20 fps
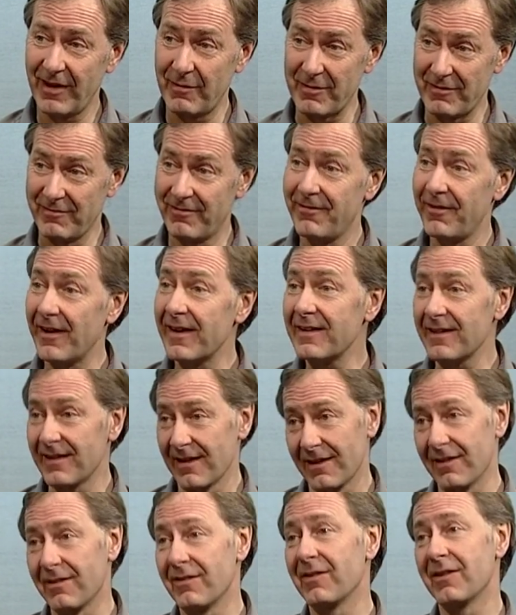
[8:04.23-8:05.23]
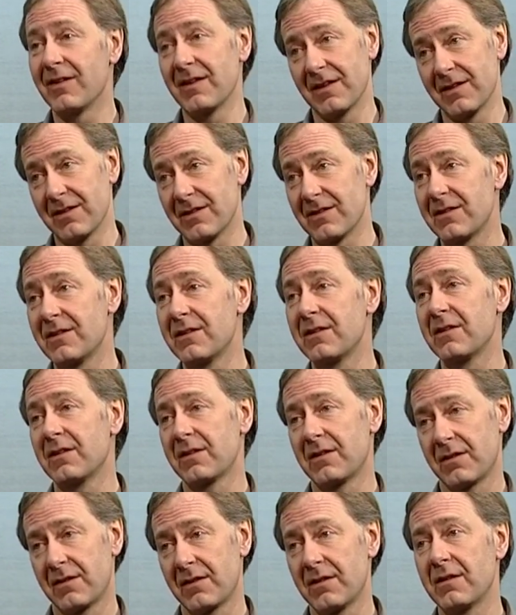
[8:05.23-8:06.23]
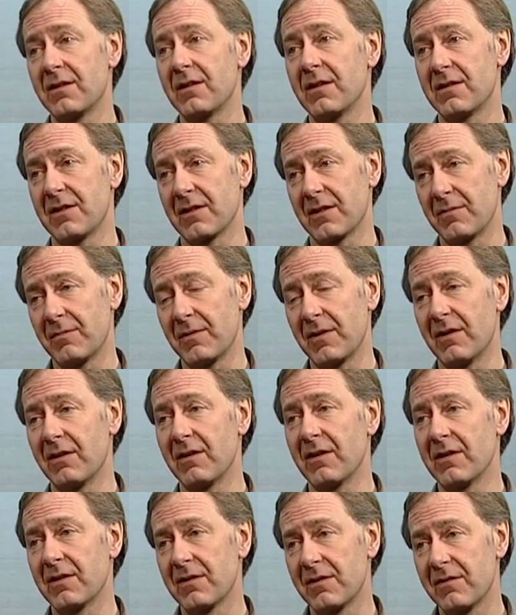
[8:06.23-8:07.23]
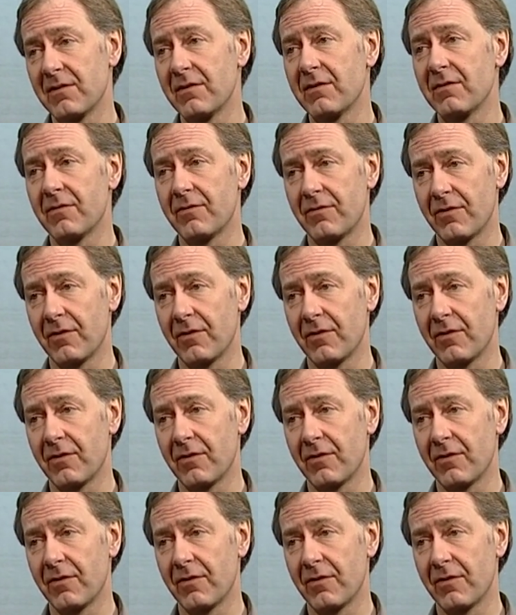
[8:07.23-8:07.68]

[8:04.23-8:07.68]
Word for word: I've been fighting these this experience mm-hmm.